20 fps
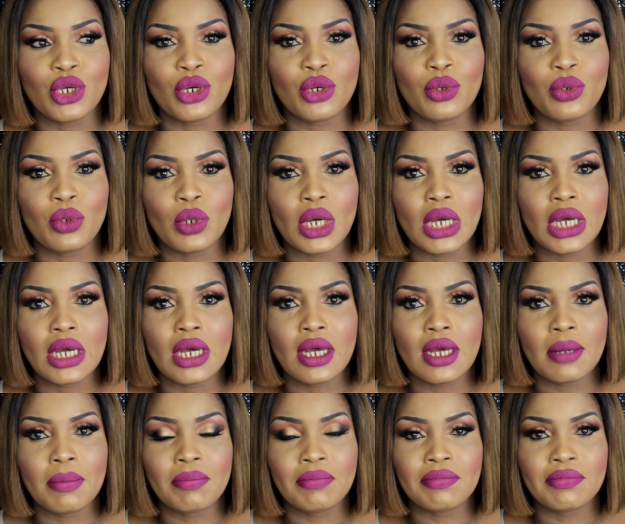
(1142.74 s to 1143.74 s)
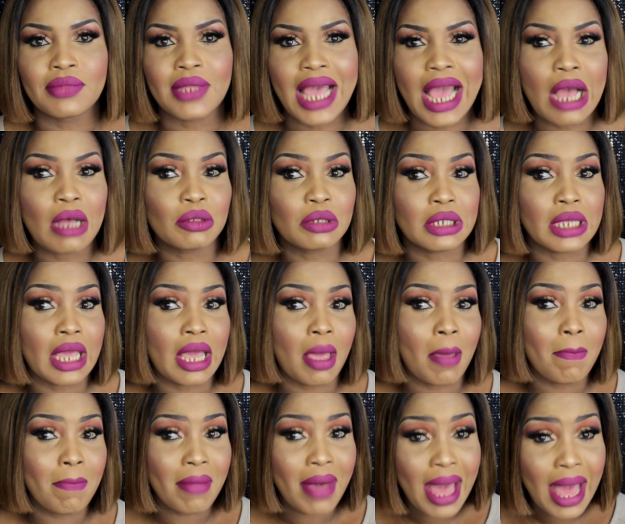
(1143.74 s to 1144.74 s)
know, how to get
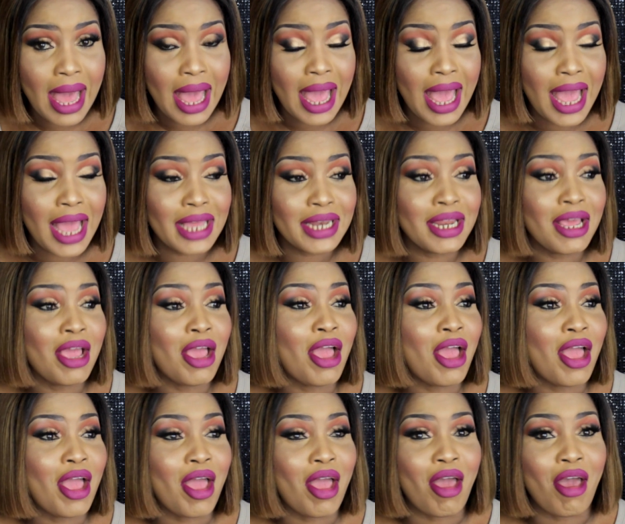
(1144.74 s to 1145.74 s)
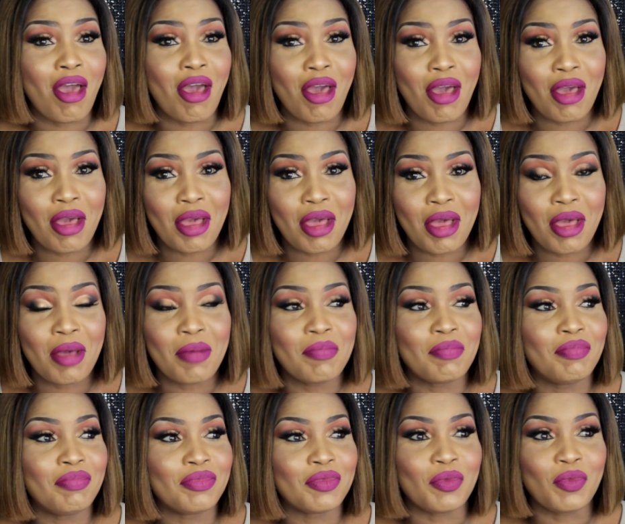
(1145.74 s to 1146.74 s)
a man
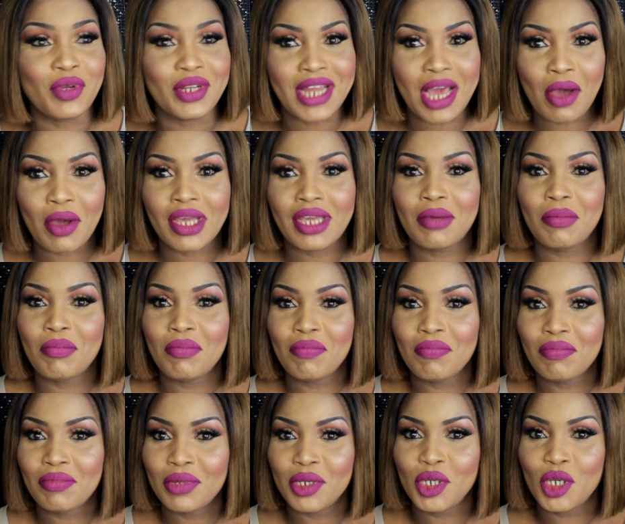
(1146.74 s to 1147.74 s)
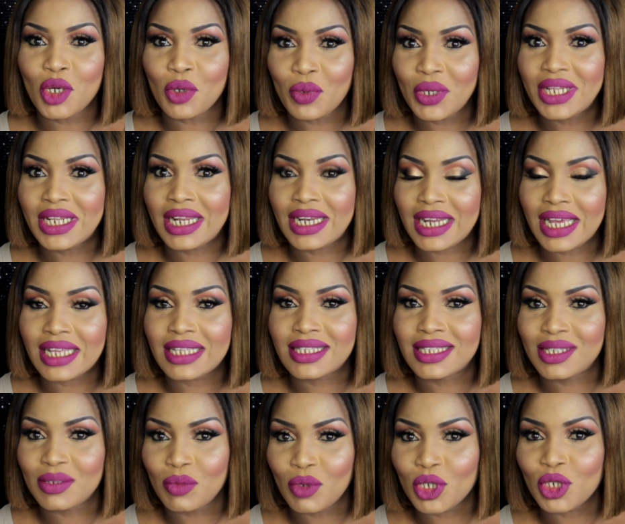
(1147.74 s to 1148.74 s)
without him knowing that
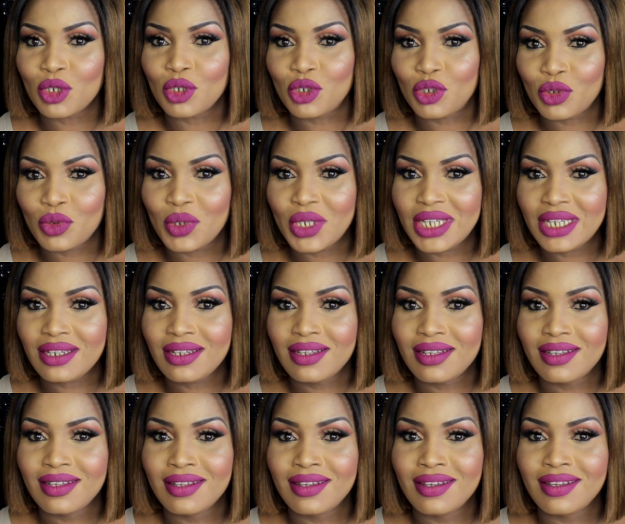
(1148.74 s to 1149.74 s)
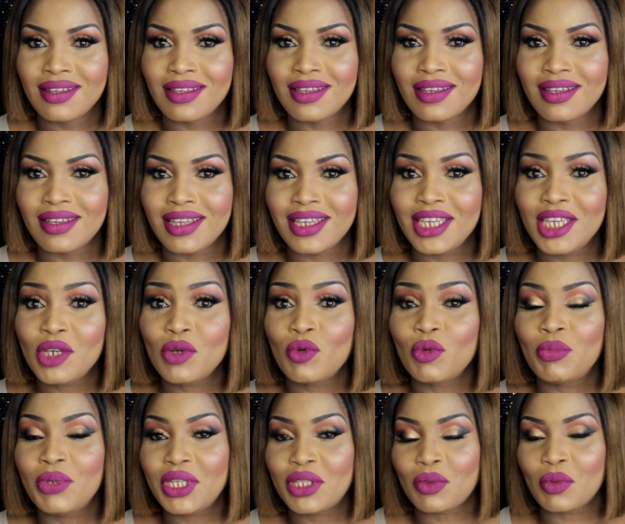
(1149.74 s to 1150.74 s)
that's what you're doing. He will
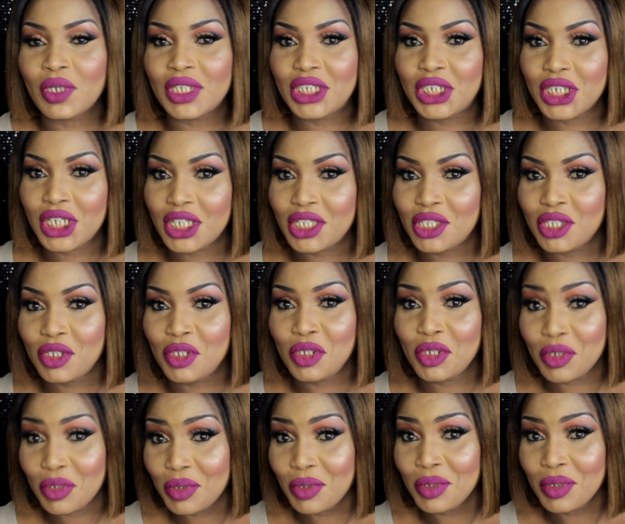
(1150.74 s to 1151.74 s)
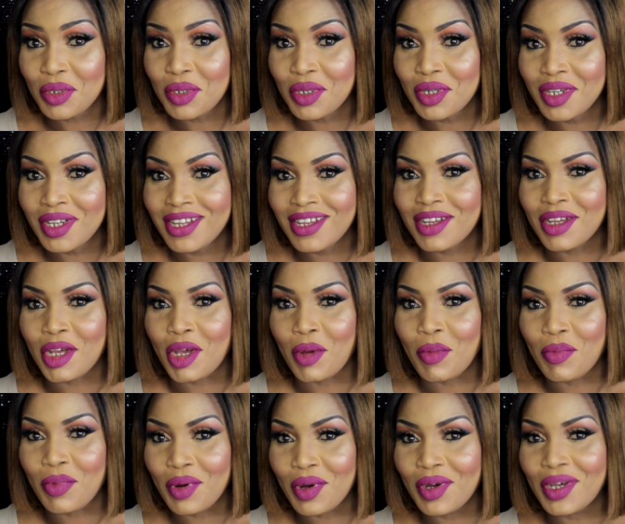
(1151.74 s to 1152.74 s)
be the one chasing you,
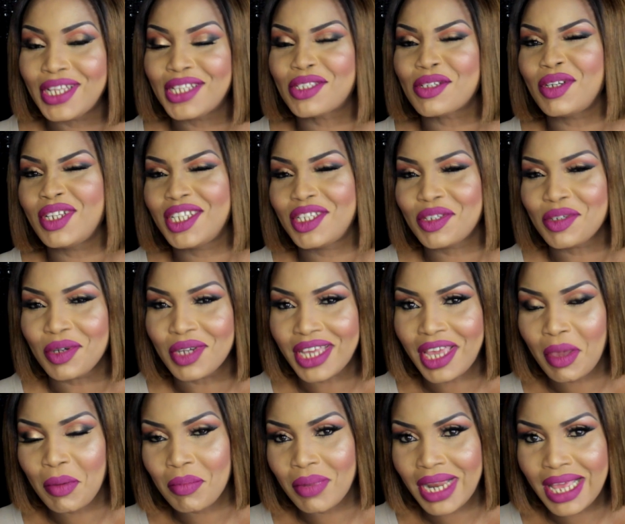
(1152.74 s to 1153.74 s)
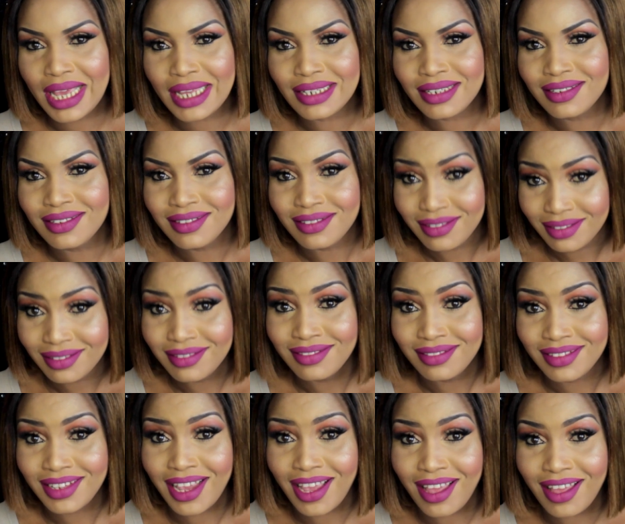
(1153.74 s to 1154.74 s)
but it's all in your game plan,
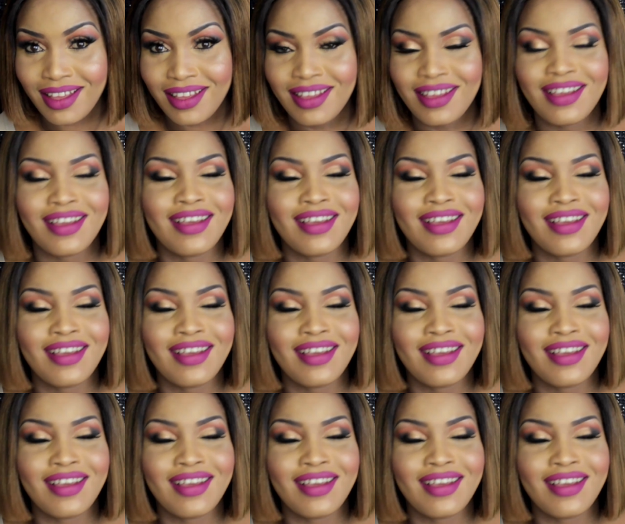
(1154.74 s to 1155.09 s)
yeah?